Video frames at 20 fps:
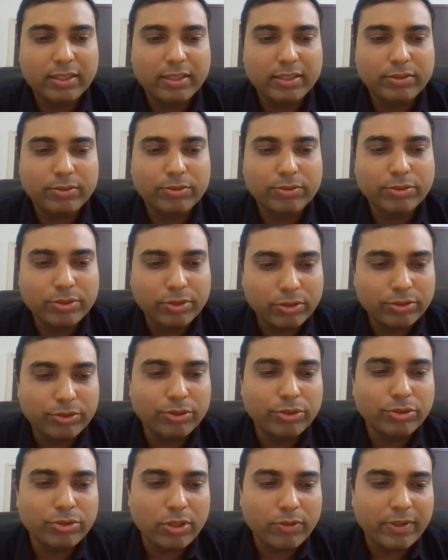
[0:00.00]

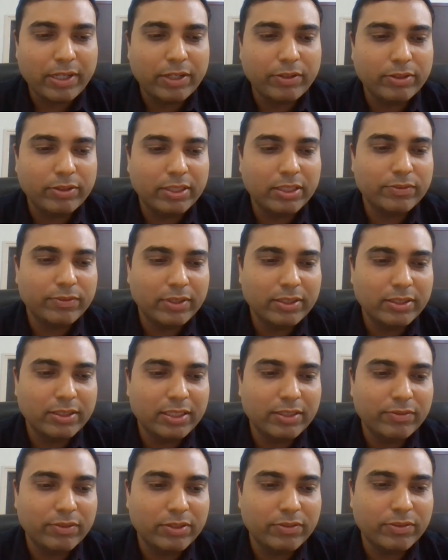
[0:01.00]
use of IoT is one
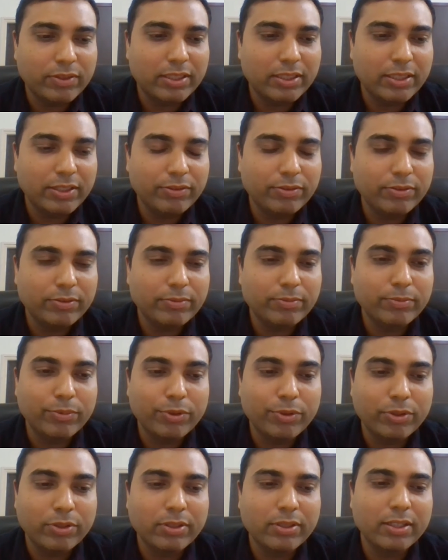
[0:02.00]
thing which will give
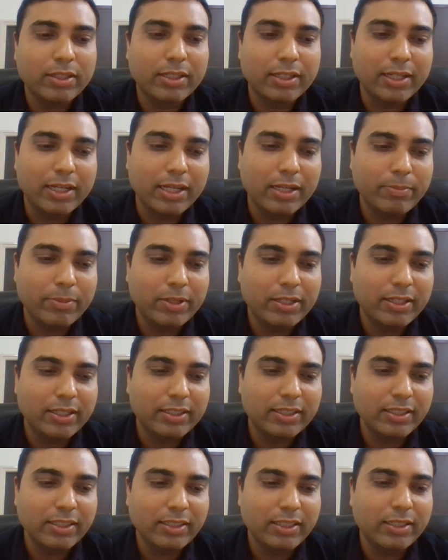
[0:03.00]
more reliable
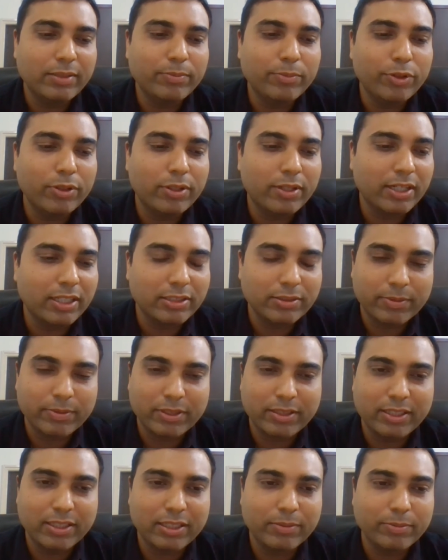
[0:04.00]
data and more
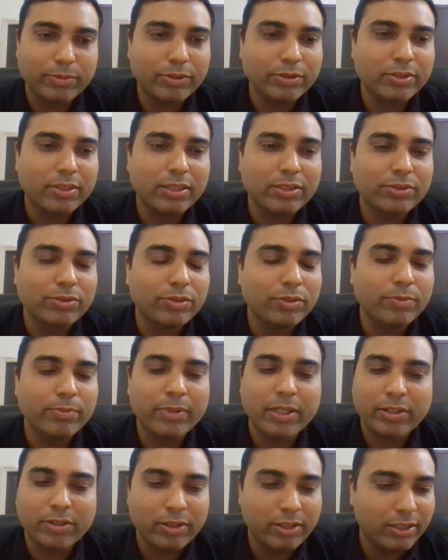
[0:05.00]
transparent data because there is no
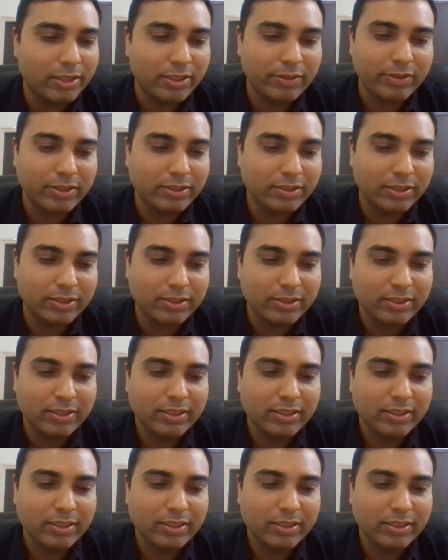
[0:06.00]
manual intervention.